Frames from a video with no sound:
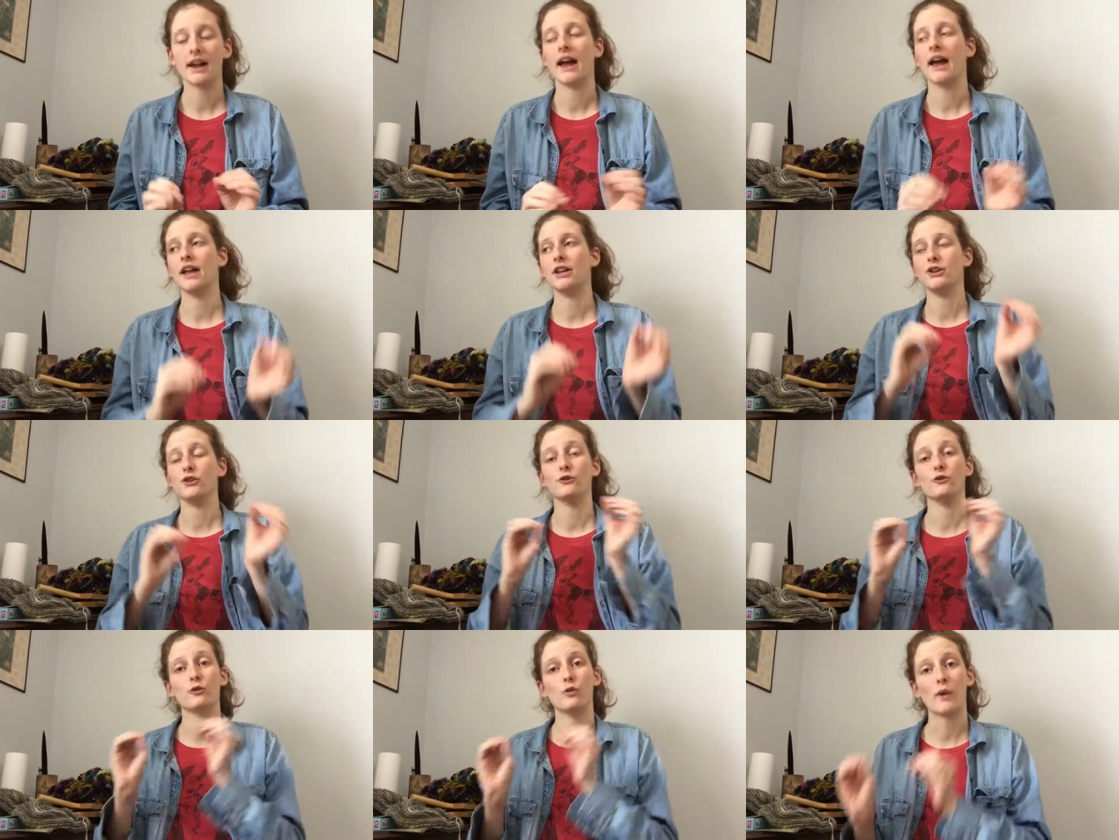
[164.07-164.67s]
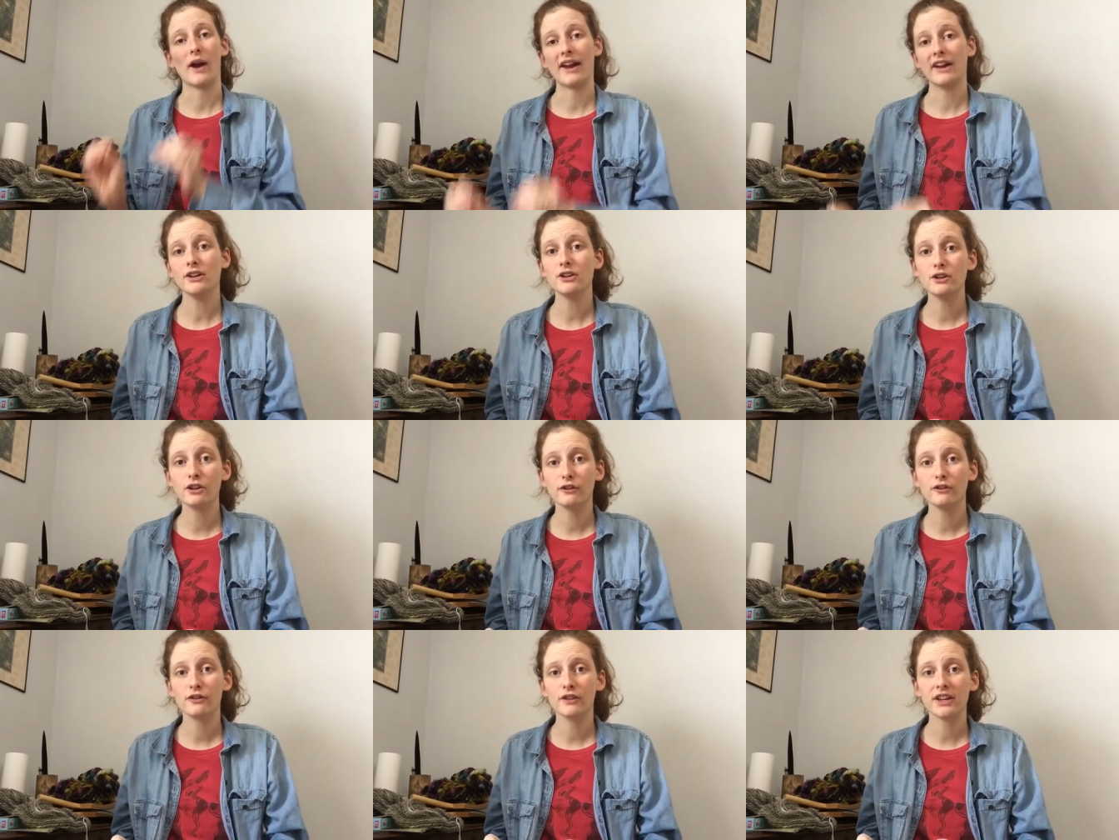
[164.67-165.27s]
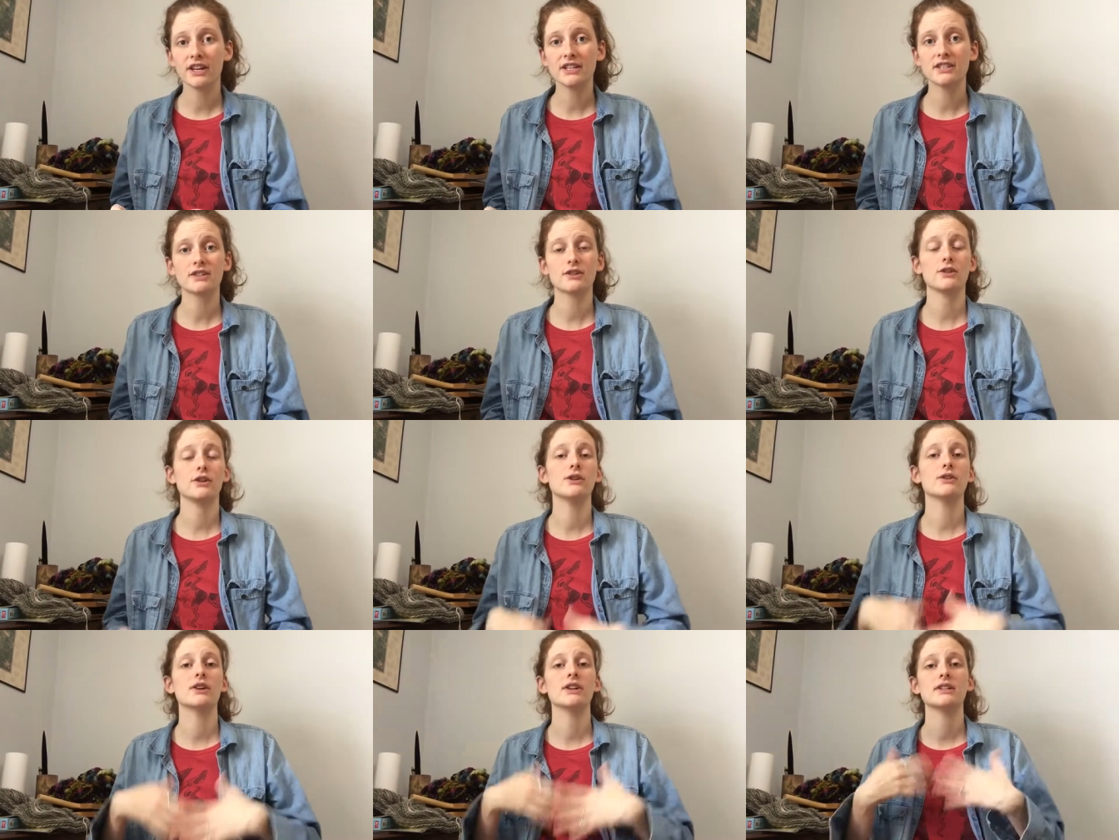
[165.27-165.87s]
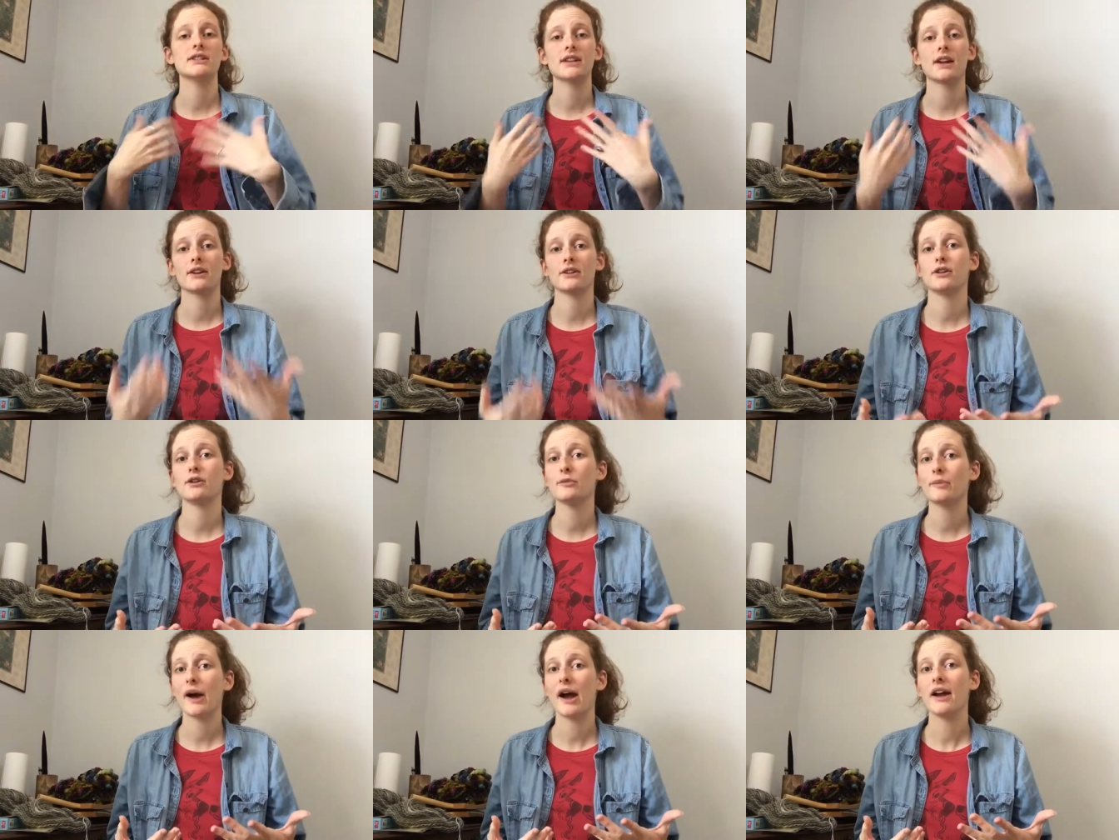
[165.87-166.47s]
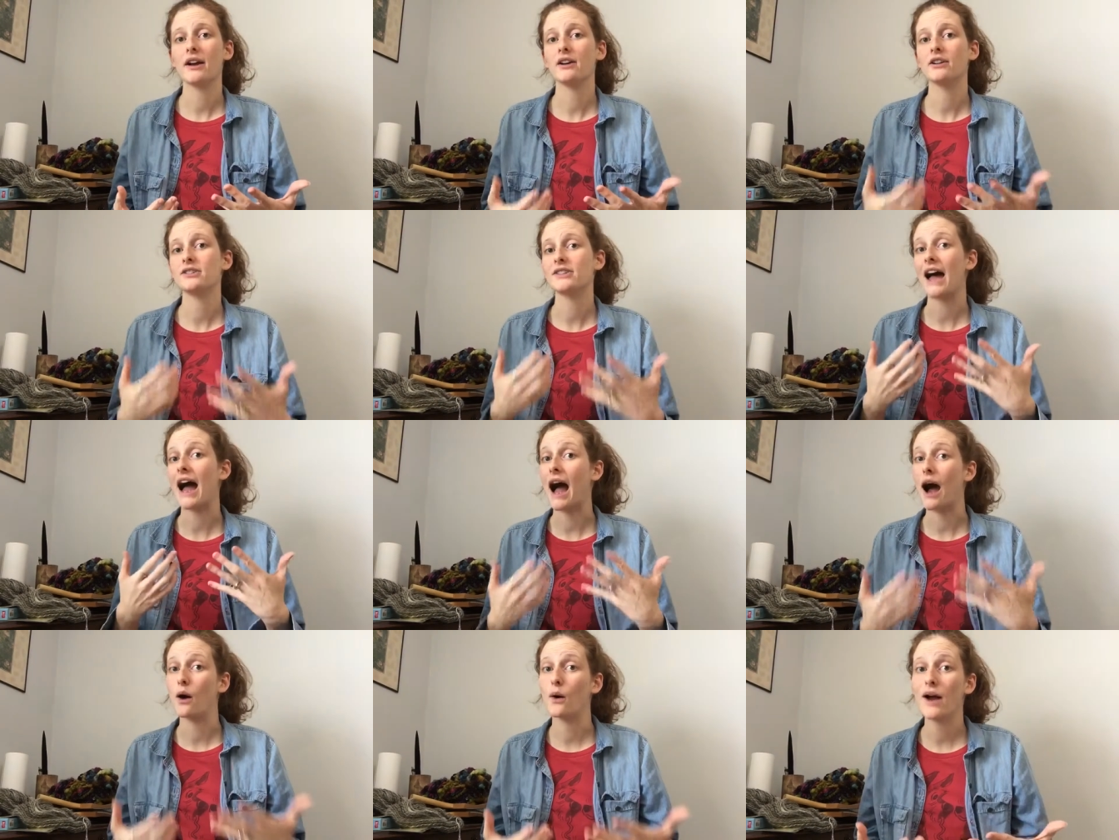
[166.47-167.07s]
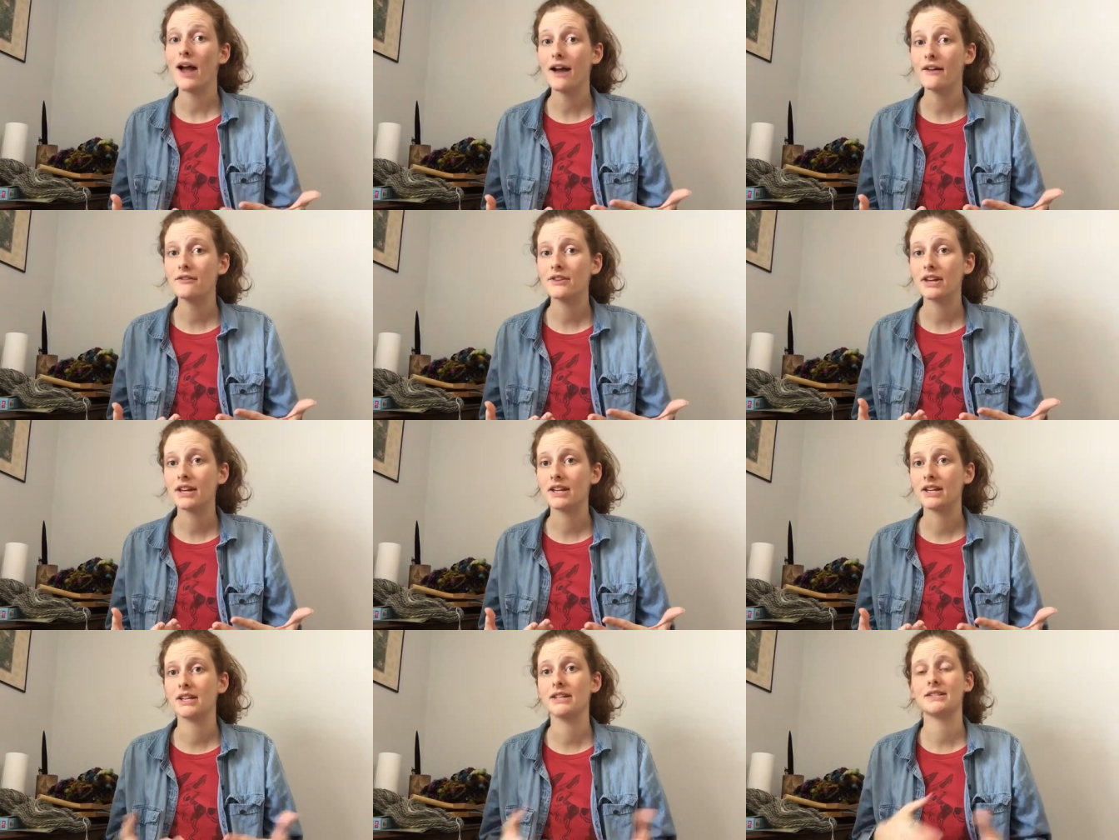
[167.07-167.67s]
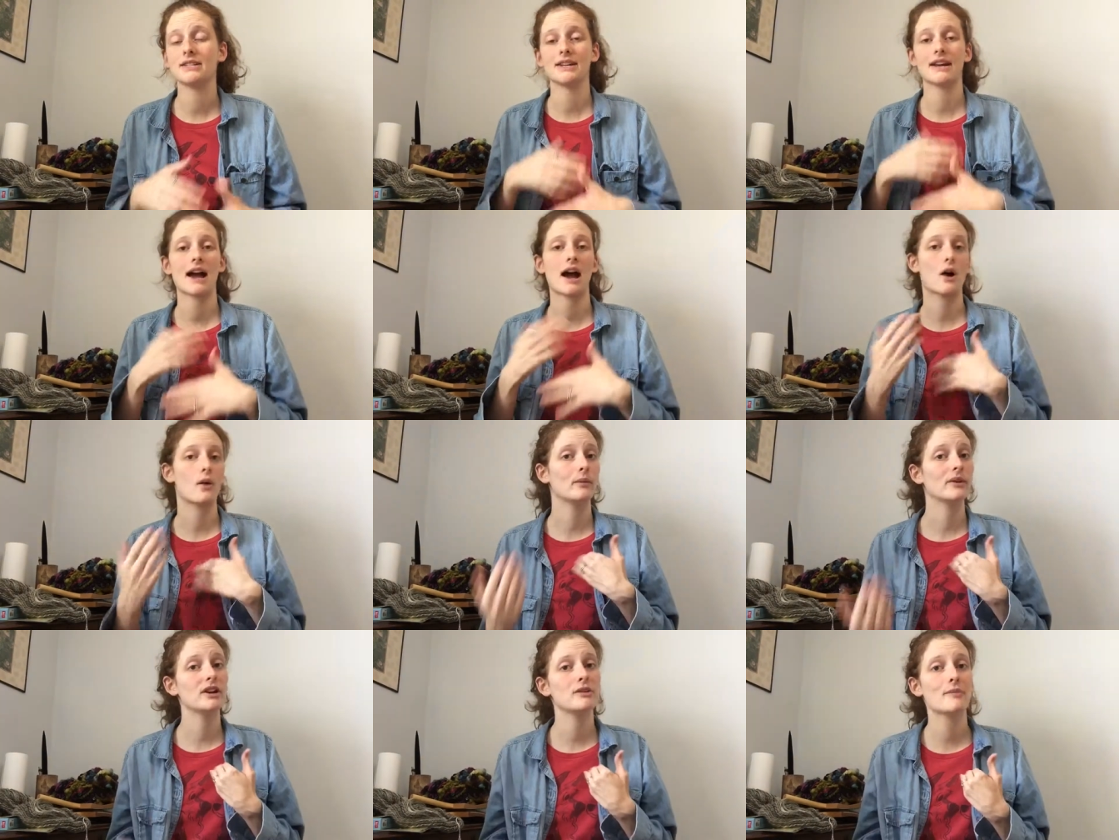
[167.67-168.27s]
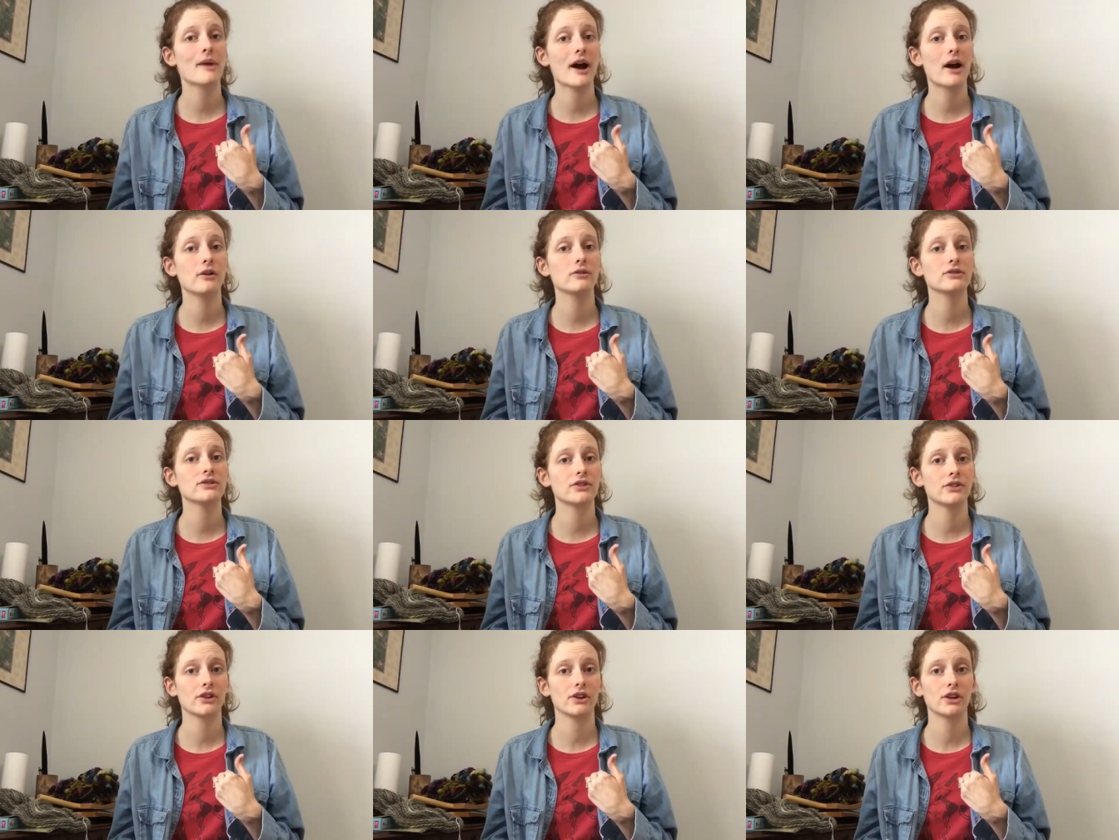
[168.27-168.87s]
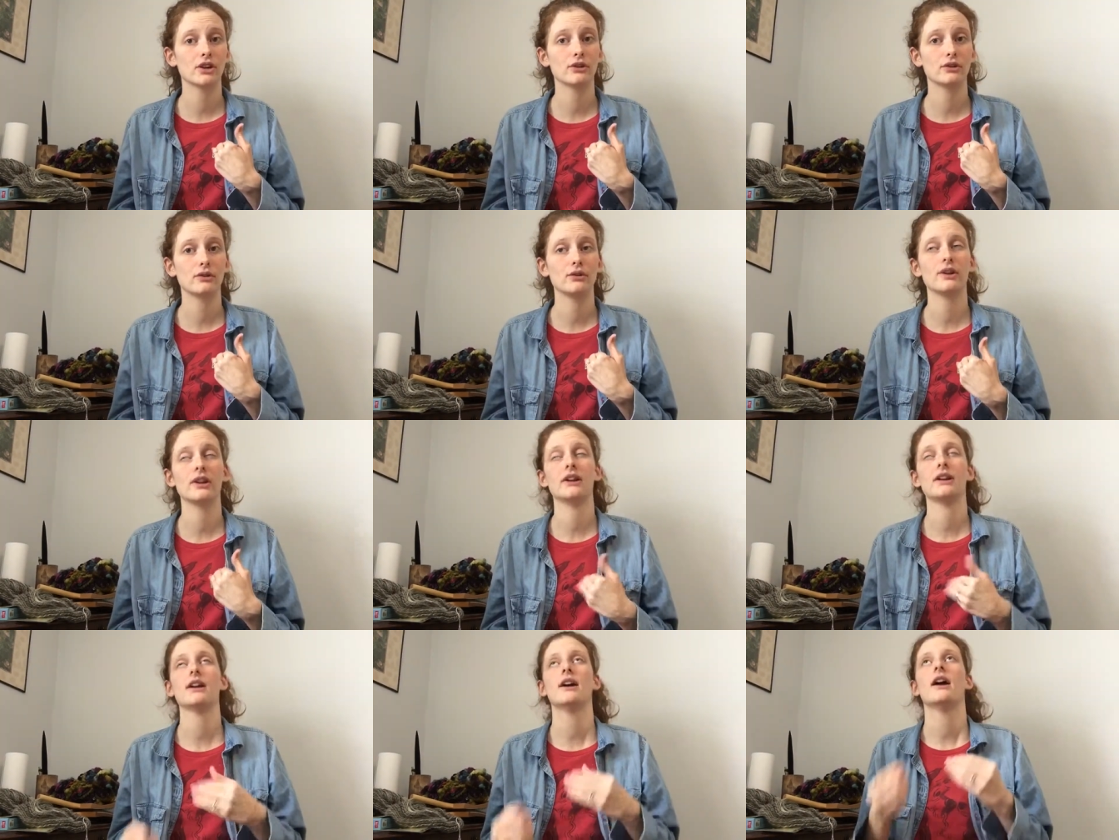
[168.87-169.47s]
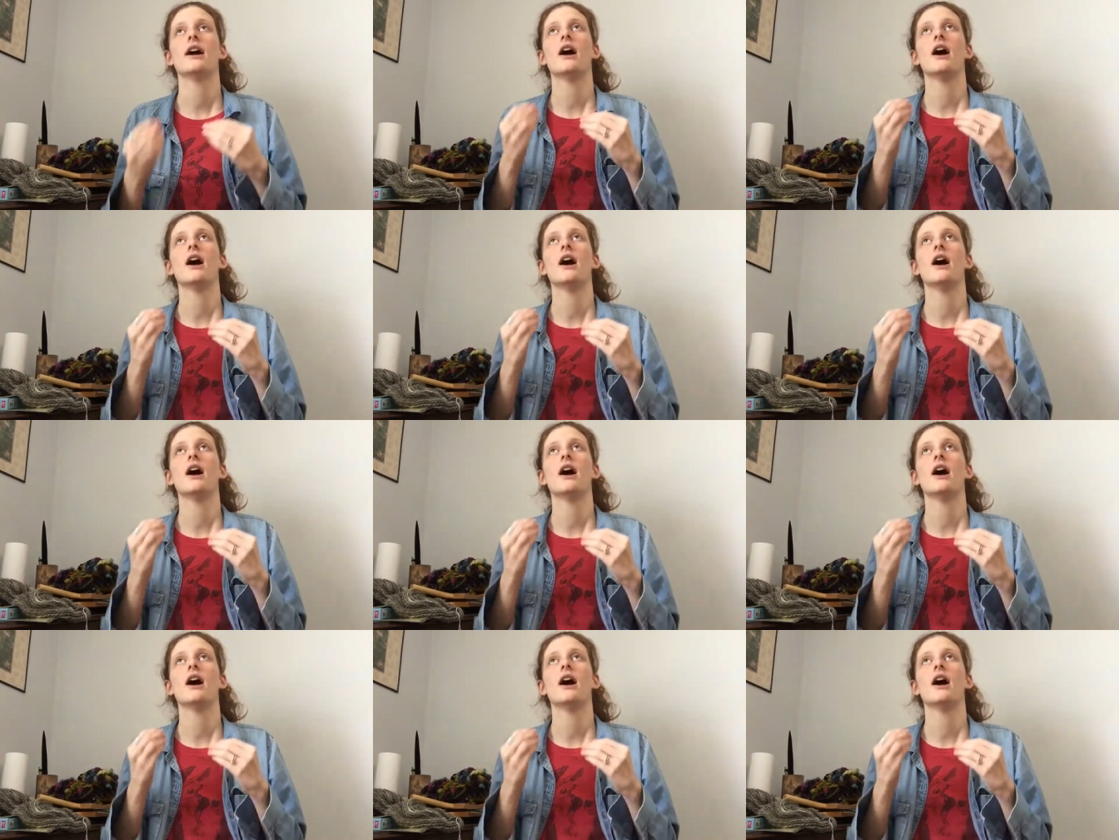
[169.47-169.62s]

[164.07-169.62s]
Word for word: and you've weighed your fleece so you can tell your buyers how heavy it is and how many pounds are included,